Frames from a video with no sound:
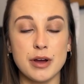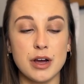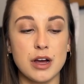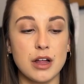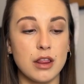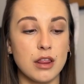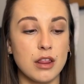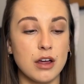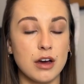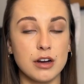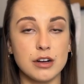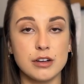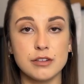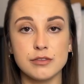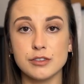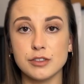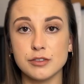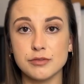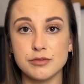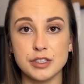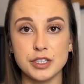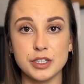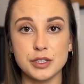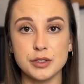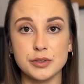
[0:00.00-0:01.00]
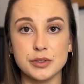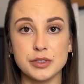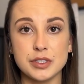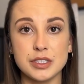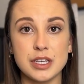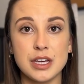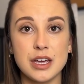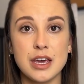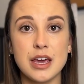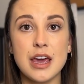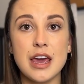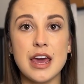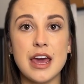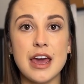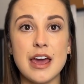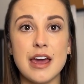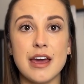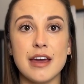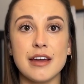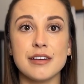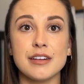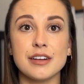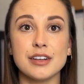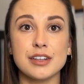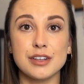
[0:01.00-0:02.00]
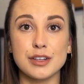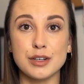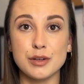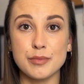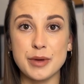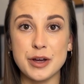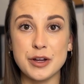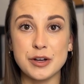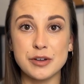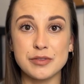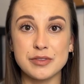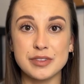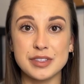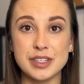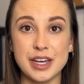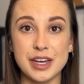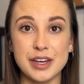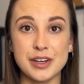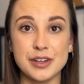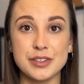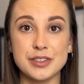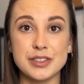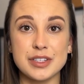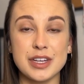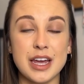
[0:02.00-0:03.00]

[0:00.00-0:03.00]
a lot of reviews, and a good amount of sales.